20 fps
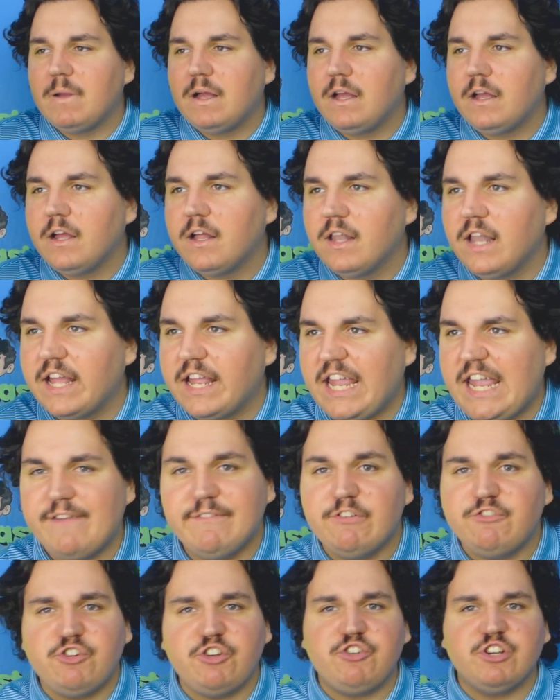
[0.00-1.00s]
Like, even
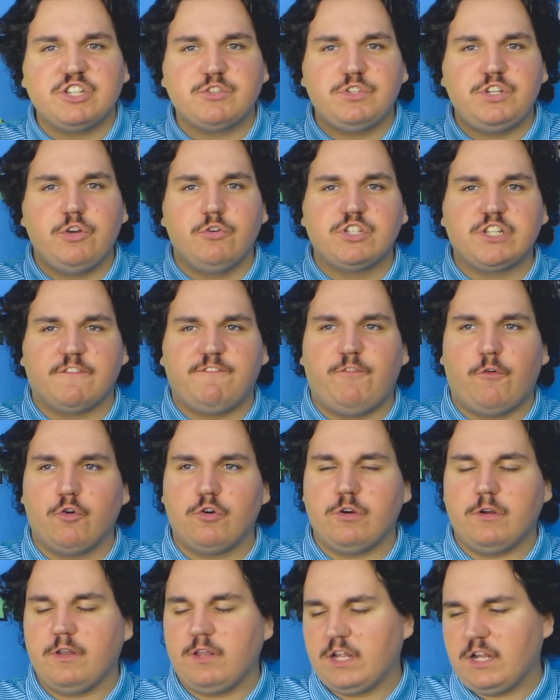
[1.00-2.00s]
if she just used the
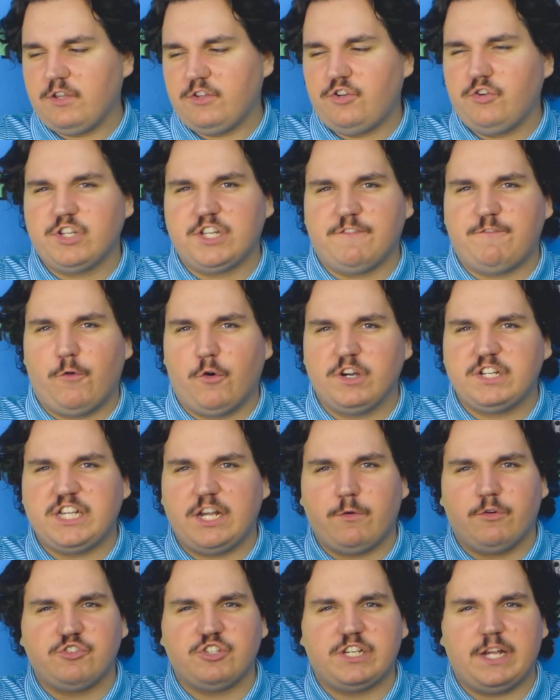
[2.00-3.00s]
force
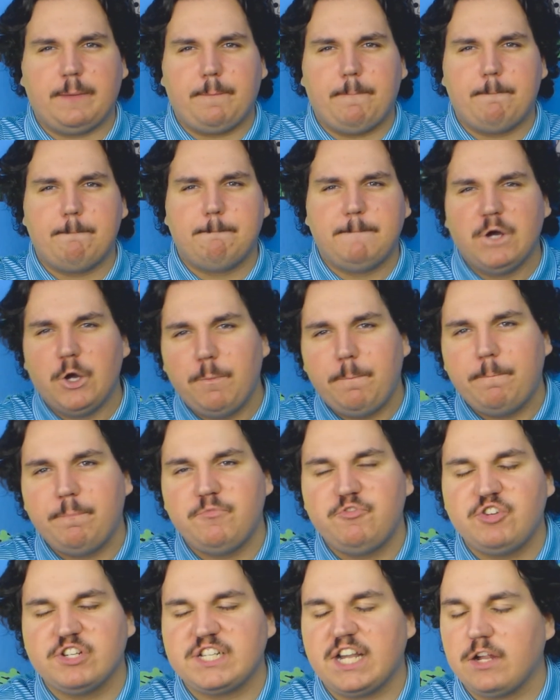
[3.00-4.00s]
thing, which is like, boop,
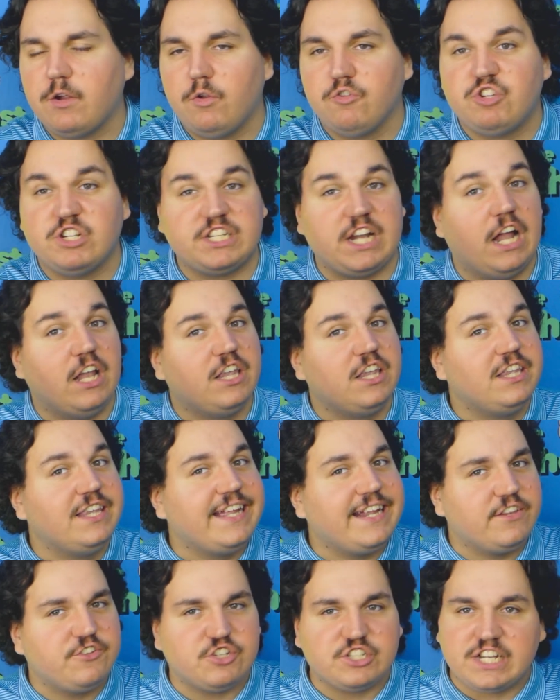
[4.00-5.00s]
just a
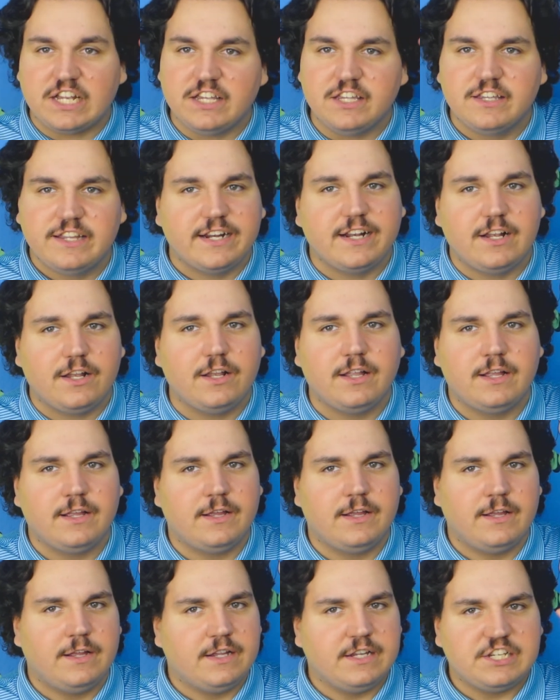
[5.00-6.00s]
little
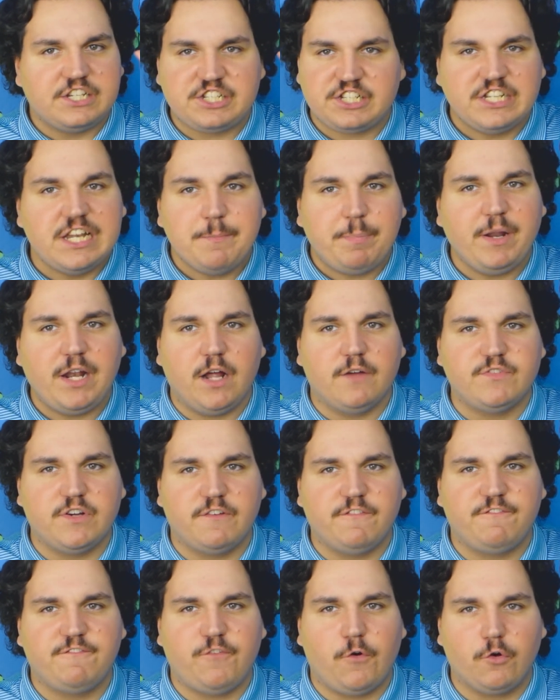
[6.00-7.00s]
snippet of a
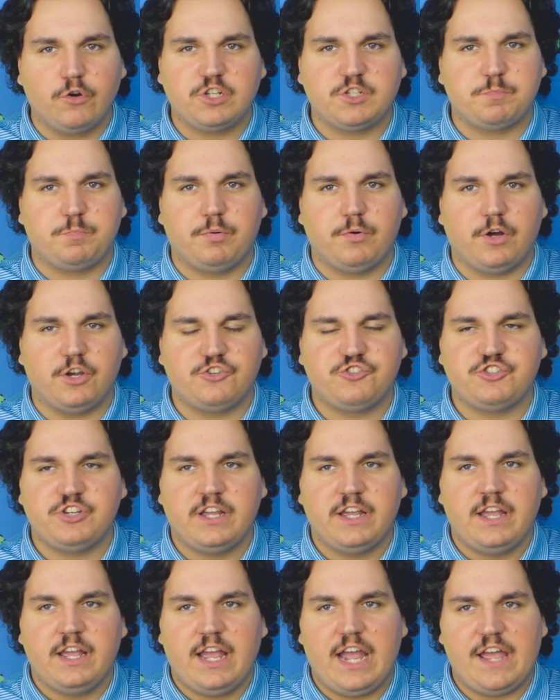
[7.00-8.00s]
force push,
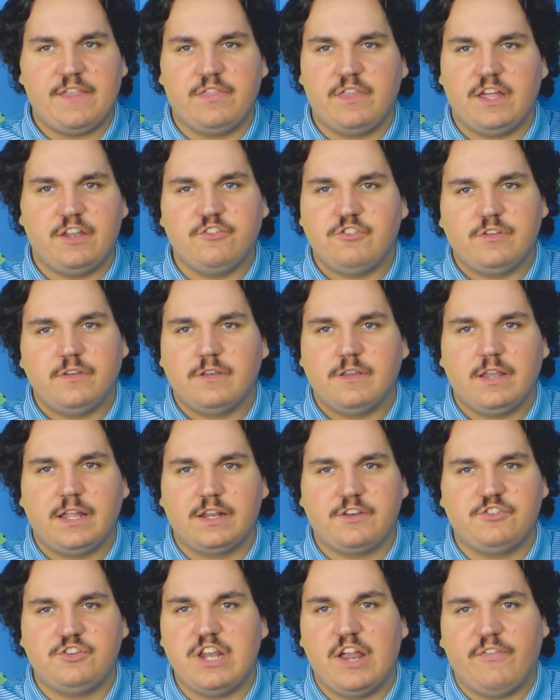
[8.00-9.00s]
and then,
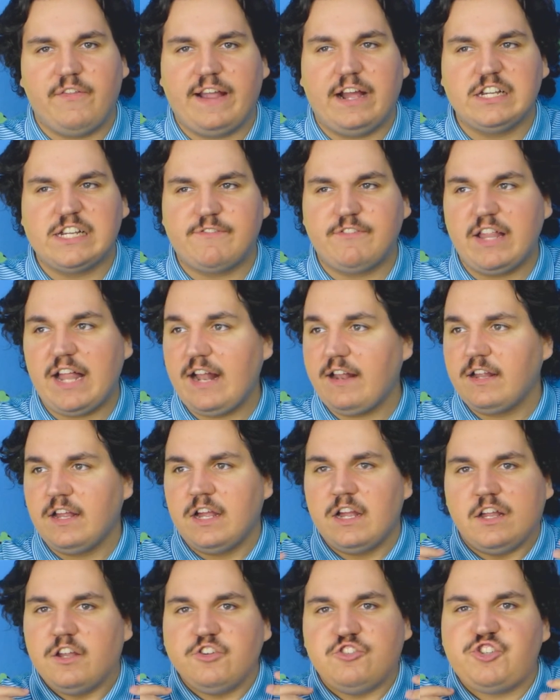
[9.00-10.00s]
like, nothing else after that,
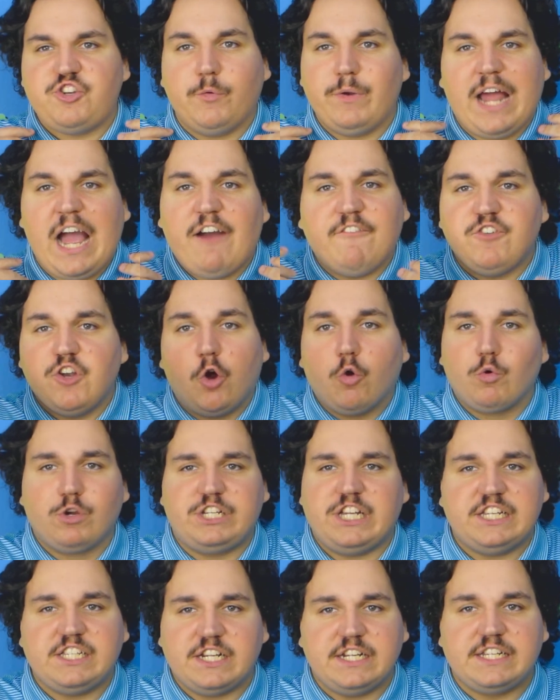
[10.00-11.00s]
she would have no
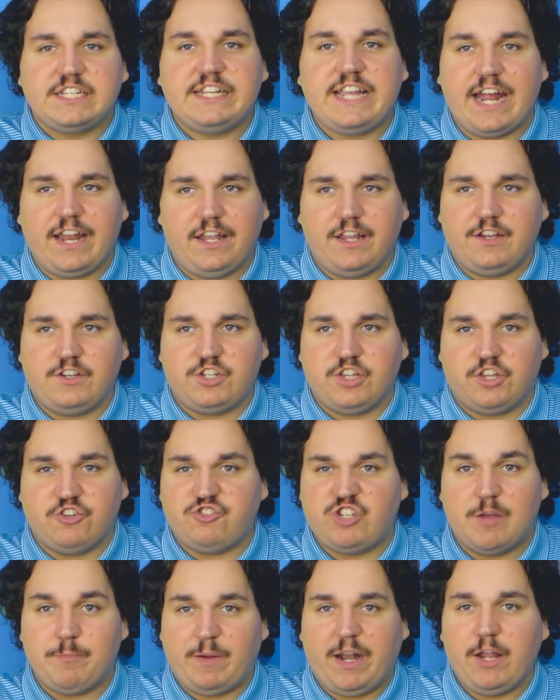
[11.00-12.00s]
resistance getting to the
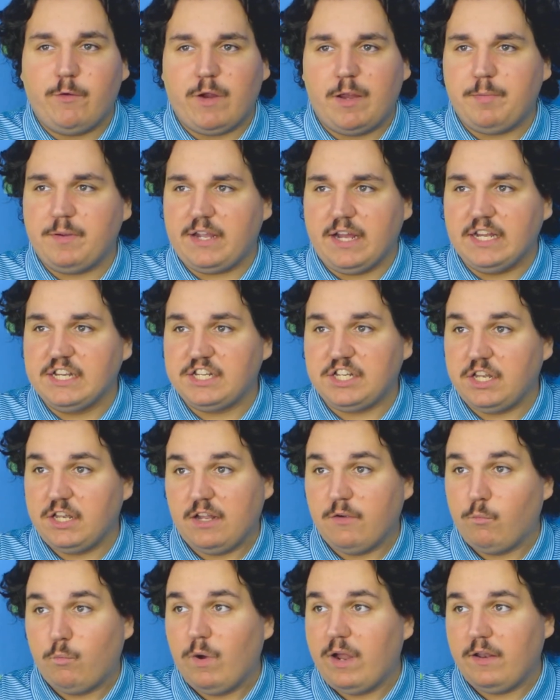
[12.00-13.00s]
ship anyway, because,
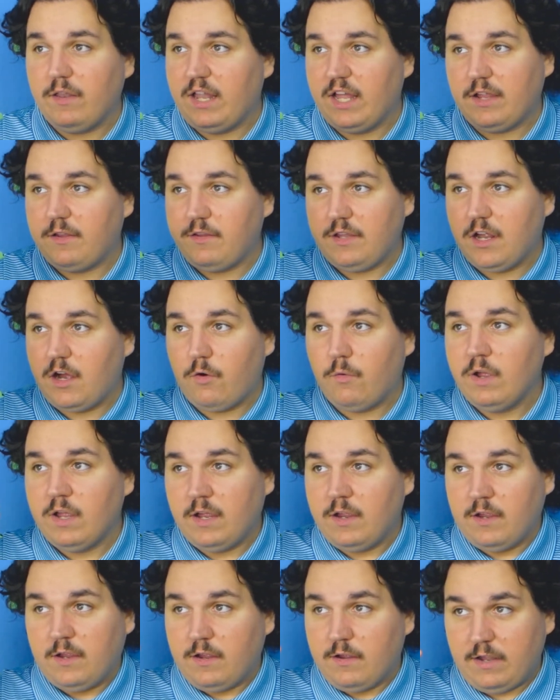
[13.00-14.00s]

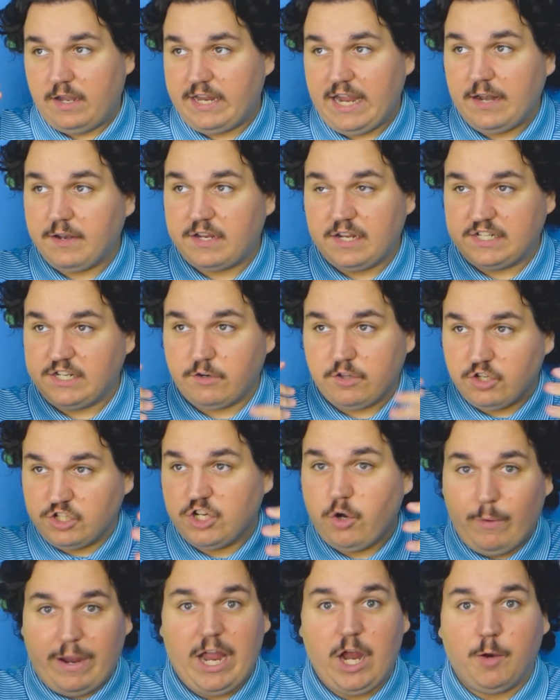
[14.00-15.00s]
again, considering there's
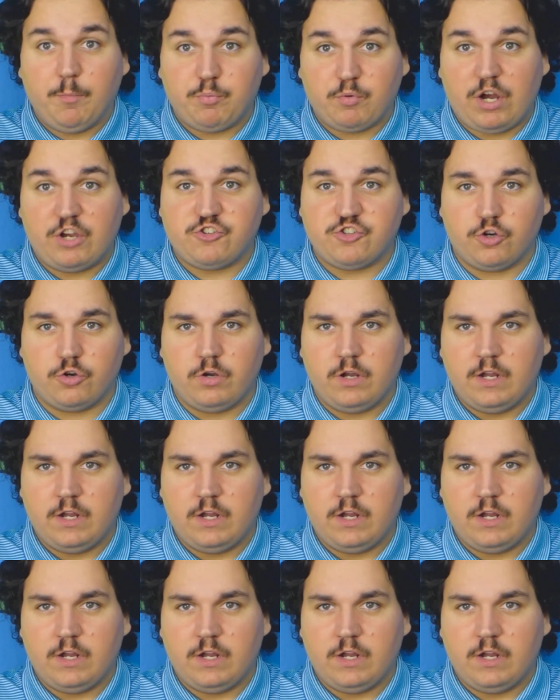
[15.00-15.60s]
no air pressure,